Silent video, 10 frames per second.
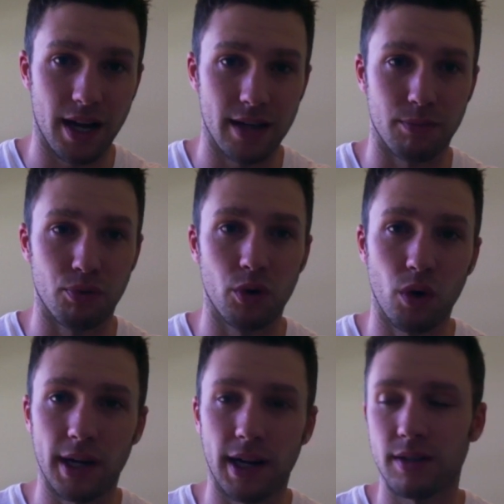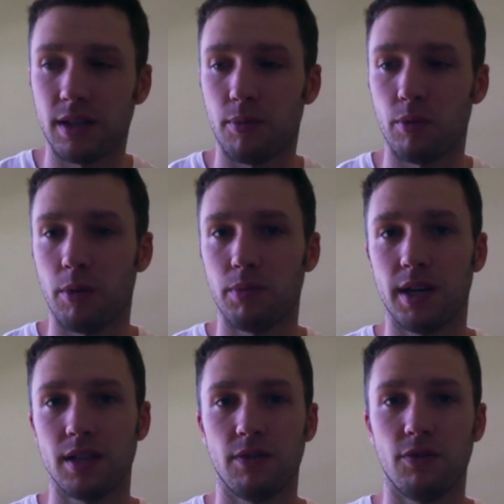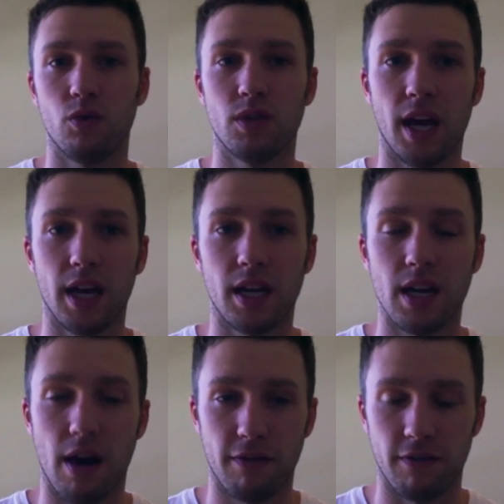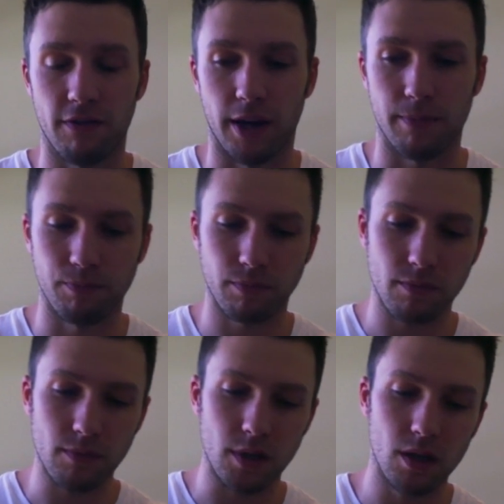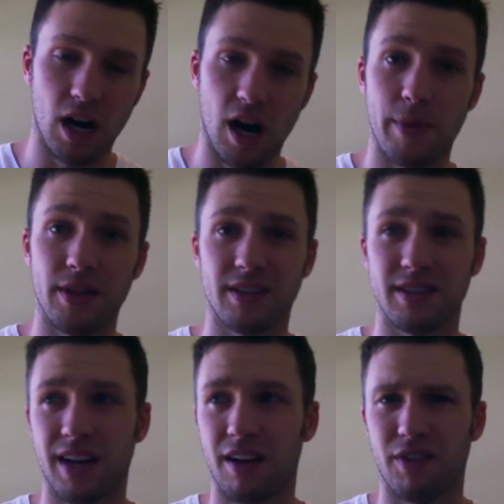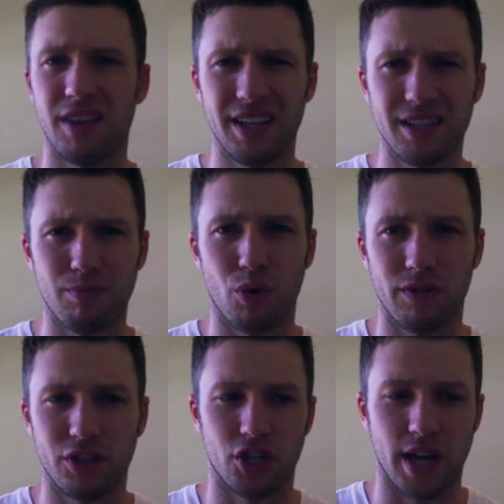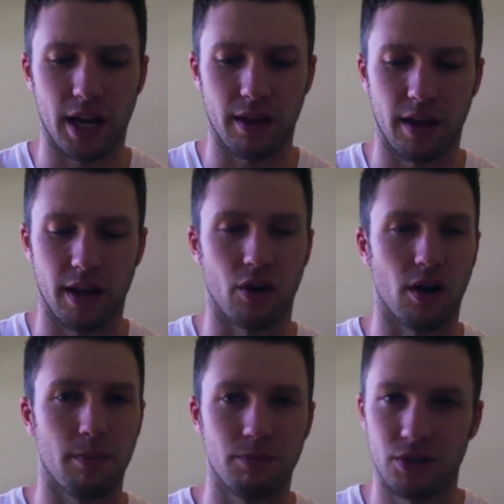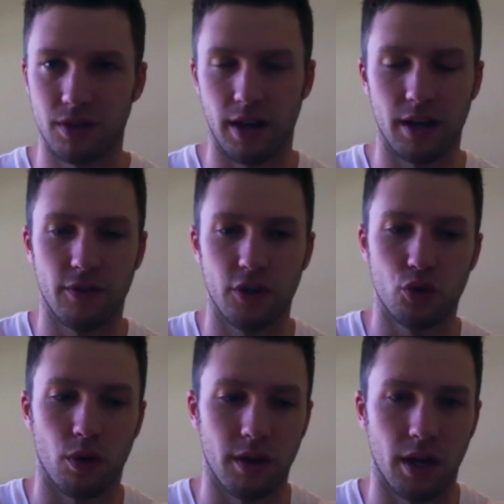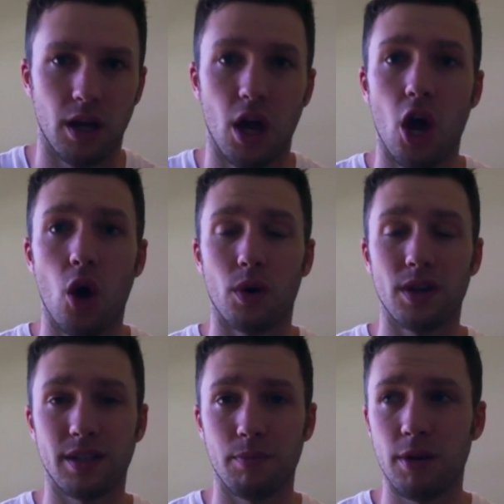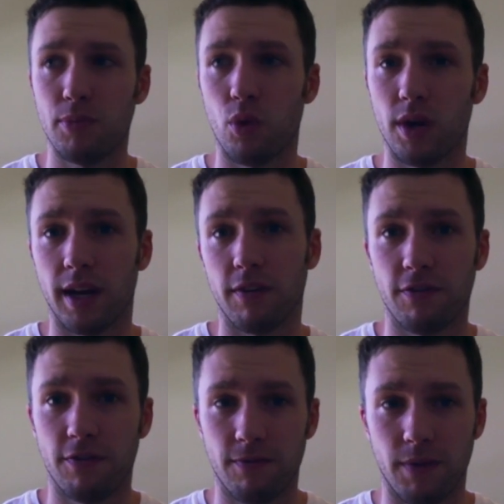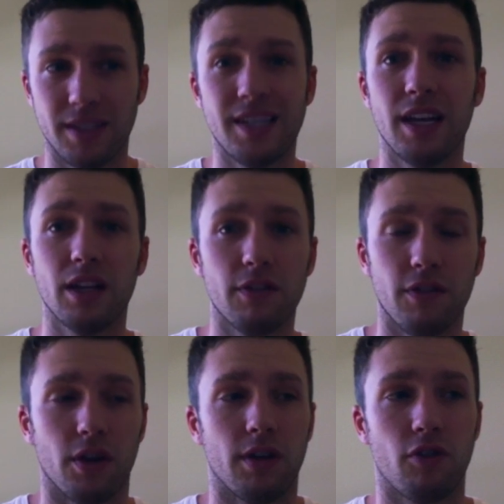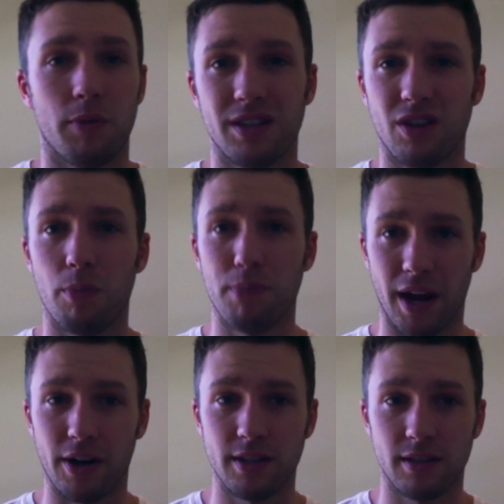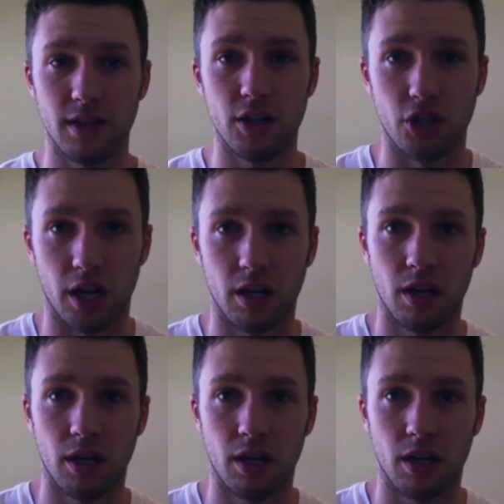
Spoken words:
as a pre-workout supplement because if you take enough of it, and this is kind of, I think it's more of a genetic thing or just an individual thing, where some people will get a tingly feeling from it. It's called paresthesia.